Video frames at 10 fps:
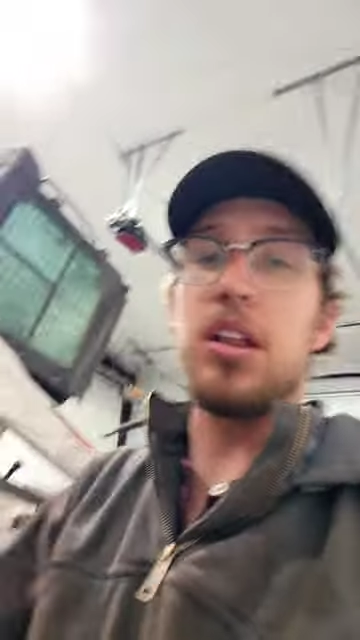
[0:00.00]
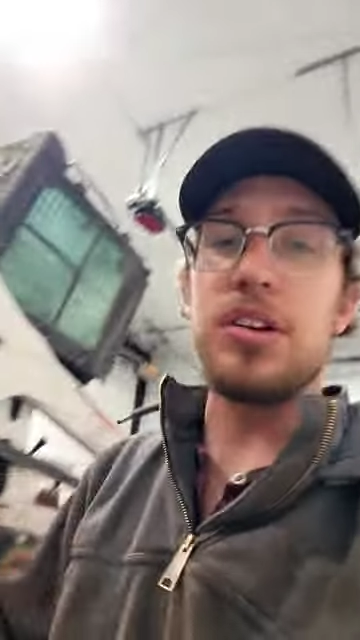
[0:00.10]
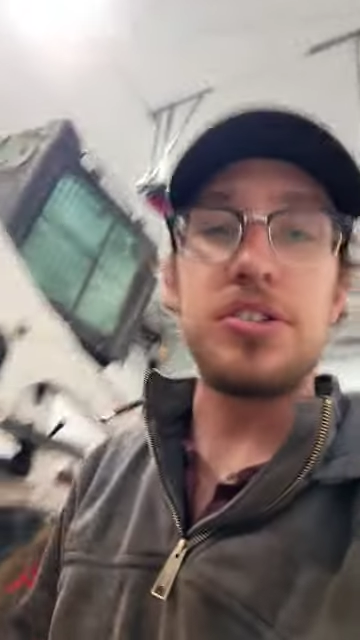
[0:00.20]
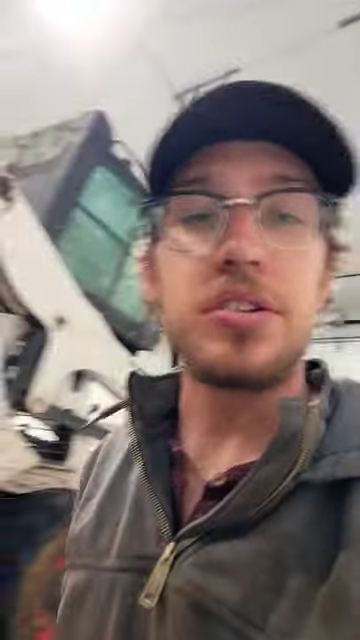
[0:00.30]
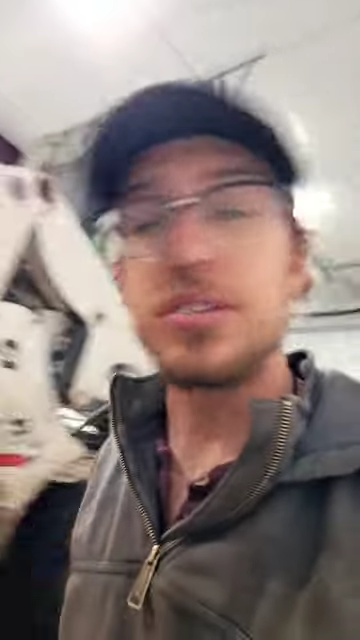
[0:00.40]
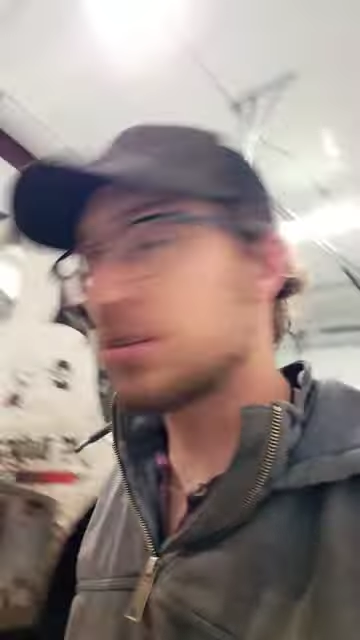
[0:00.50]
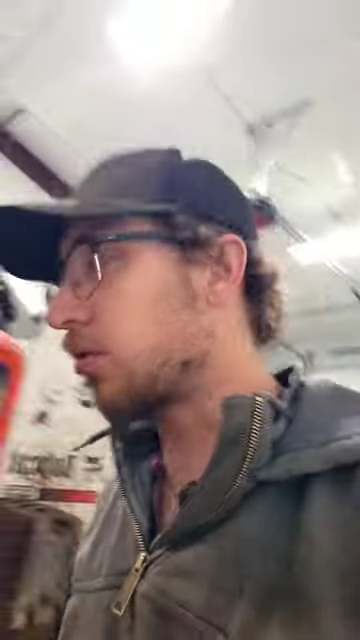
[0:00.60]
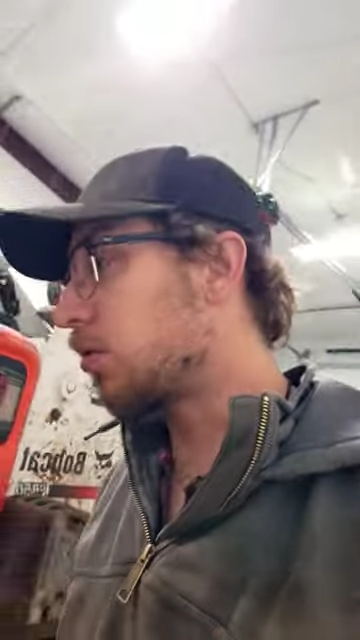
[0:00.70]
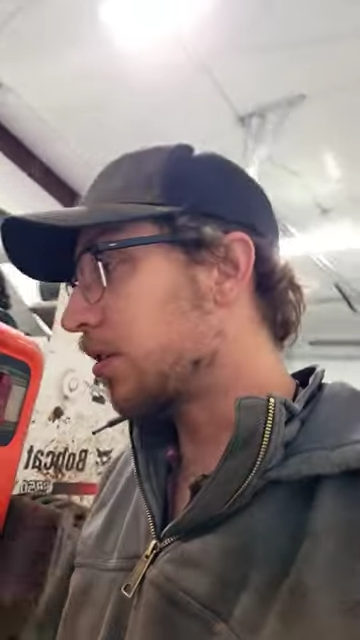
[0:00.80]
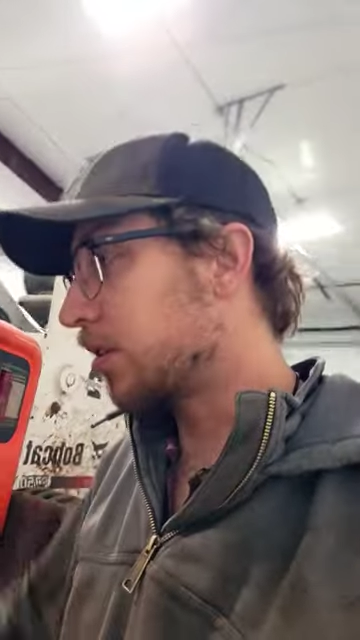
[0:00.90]
lunch and
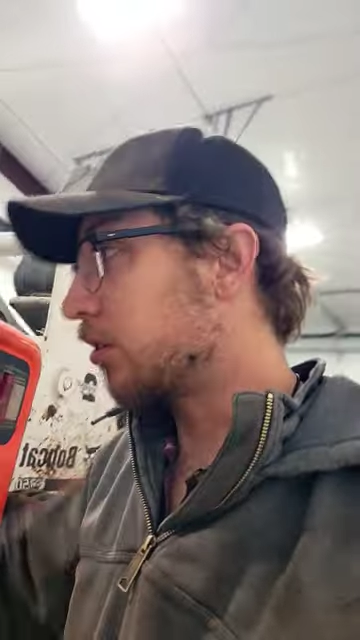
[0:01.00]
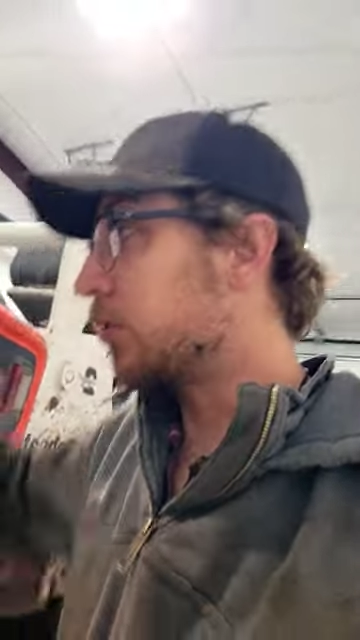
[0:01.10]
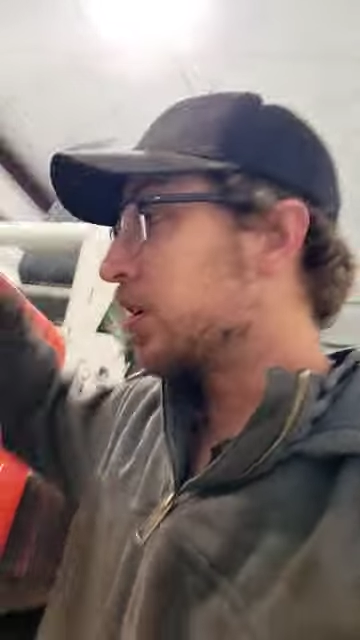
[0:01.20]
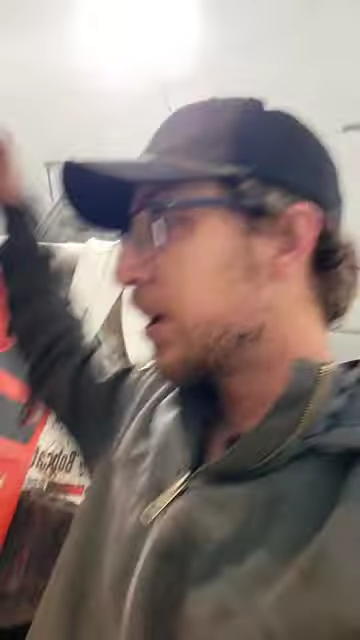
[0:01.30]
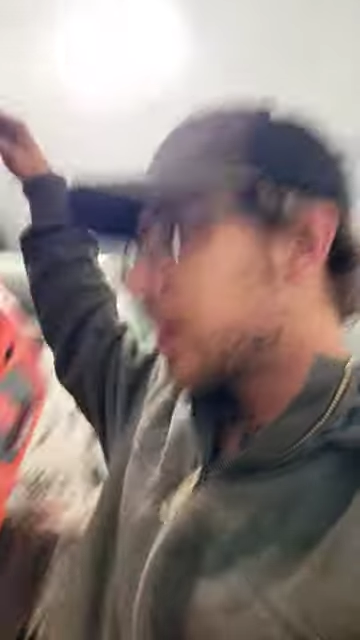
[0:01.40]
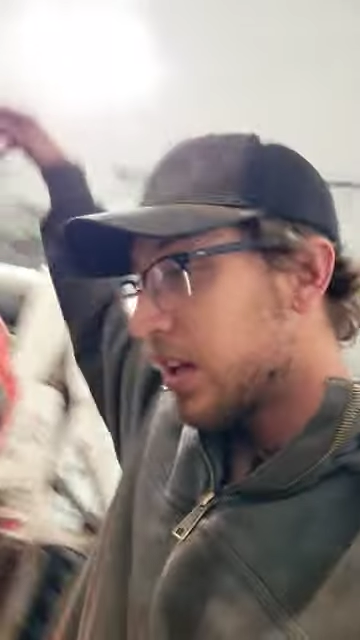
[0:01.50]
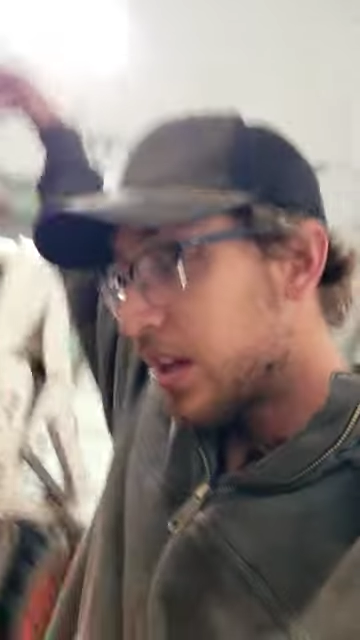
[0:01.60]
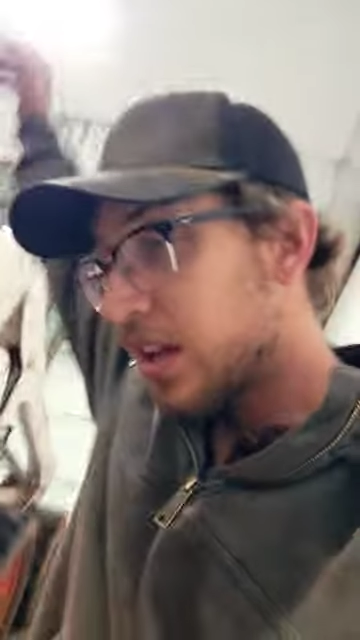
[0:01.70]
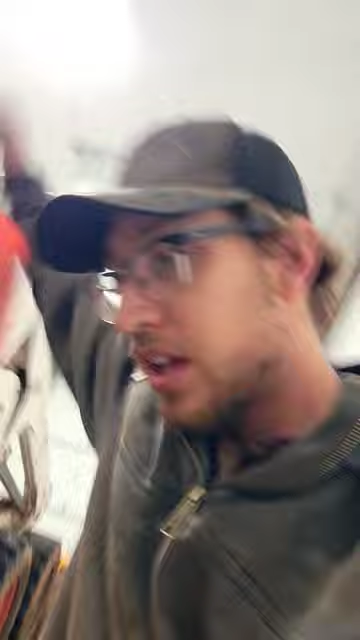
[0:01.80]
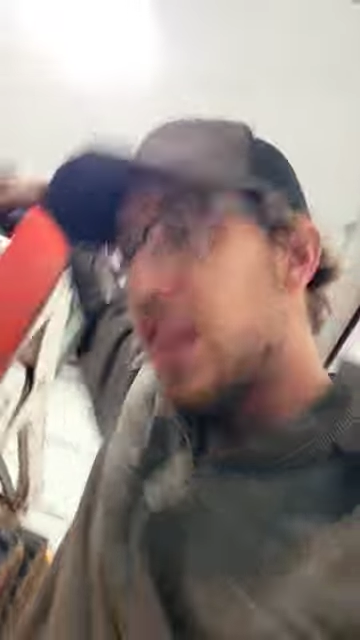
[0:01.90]
scrolling through
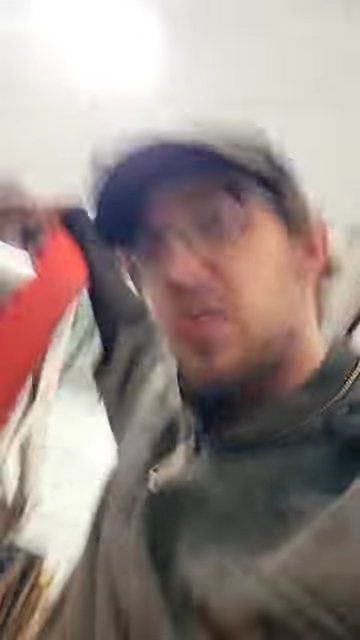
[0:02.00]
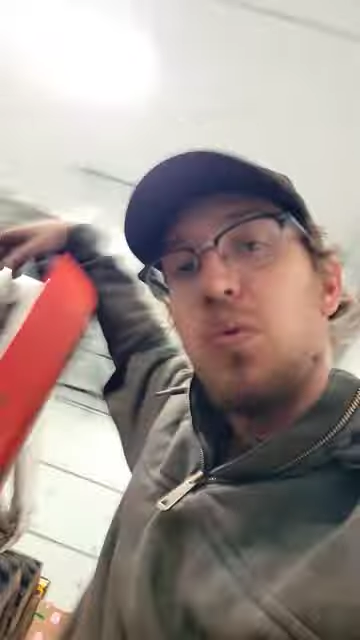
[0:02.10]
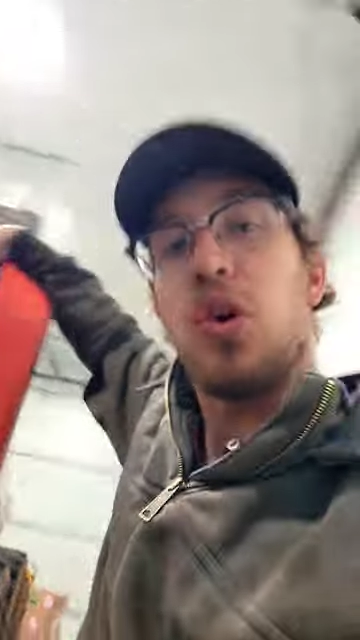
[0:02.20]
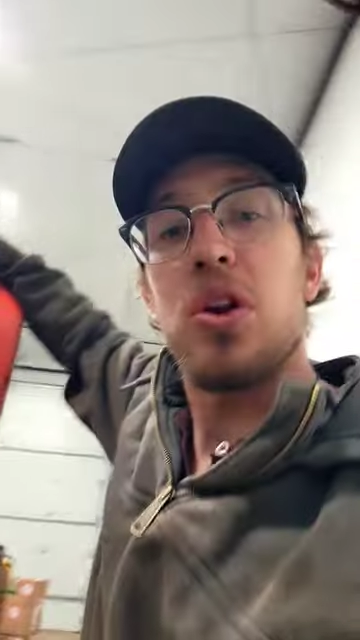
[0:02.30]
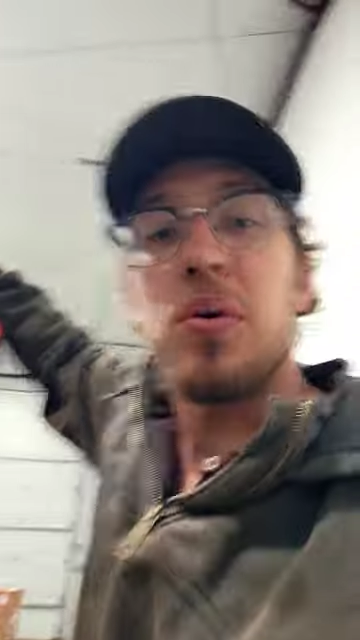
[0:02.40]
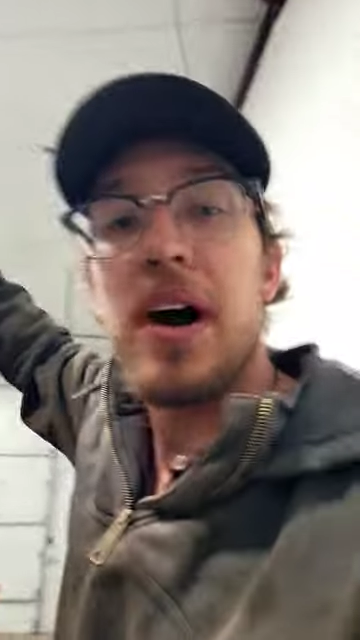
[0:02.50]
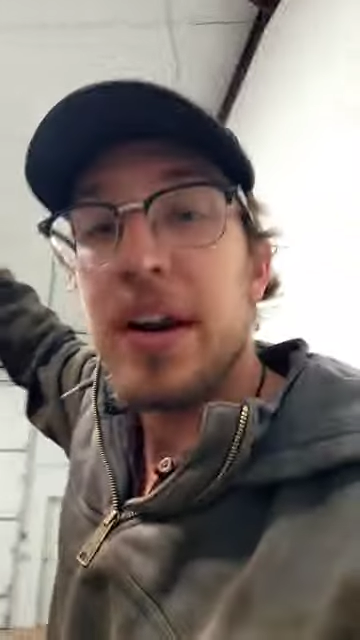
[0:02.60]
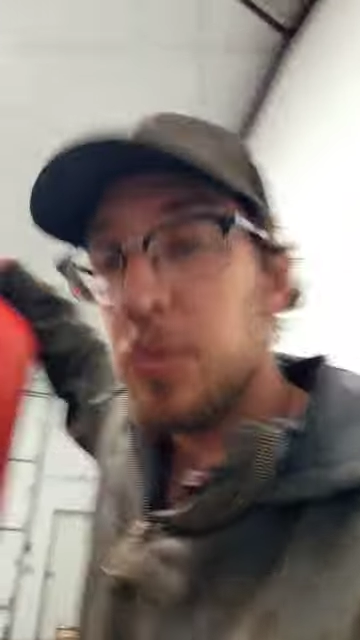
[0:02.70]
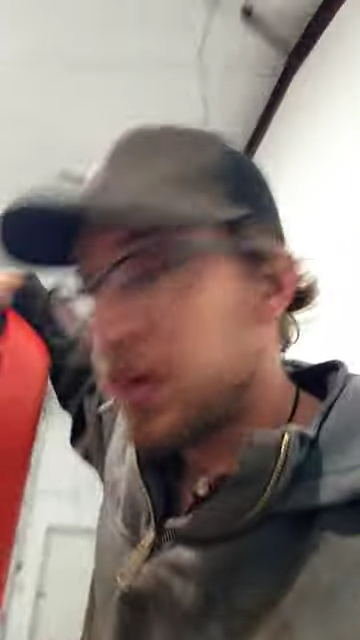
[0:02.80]
the World Wide